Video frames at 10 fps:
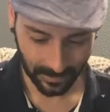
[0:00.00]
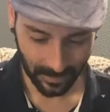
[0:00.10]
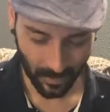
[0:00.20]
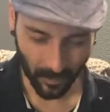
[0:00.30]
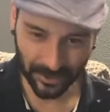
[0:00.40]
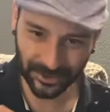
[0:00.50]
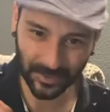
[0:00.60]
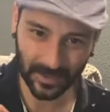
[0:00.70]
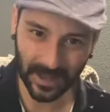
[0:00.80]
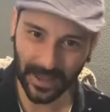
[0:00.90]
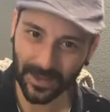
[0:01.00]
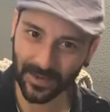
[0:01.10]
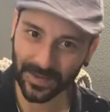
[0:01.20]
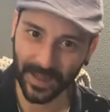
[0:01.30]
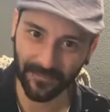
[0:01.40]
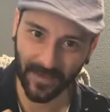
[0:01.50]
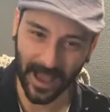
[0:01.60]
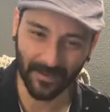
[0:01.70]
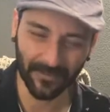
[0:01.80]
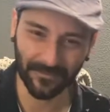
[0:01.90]
once you let yourself
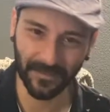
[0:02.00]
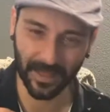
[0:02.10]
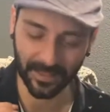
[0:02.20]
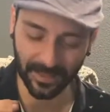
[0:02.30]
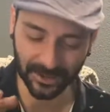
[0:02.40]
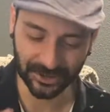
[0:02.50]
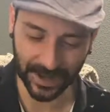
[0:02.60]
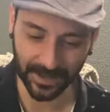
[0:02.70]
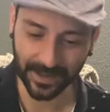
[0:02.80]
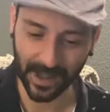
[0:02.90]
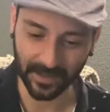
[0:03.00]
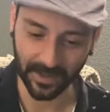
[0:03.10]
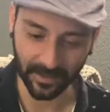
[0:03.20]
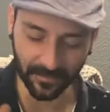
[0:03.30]
out of the jail cell that you've